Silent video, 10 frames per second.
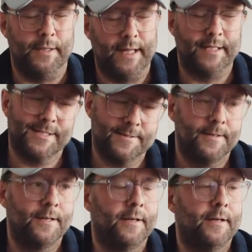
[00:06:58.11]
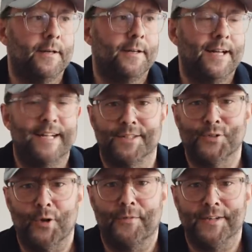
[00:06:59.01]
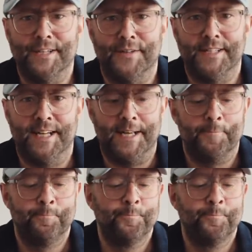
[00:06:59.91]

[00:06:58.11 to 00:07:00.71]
but that's a story for a different day.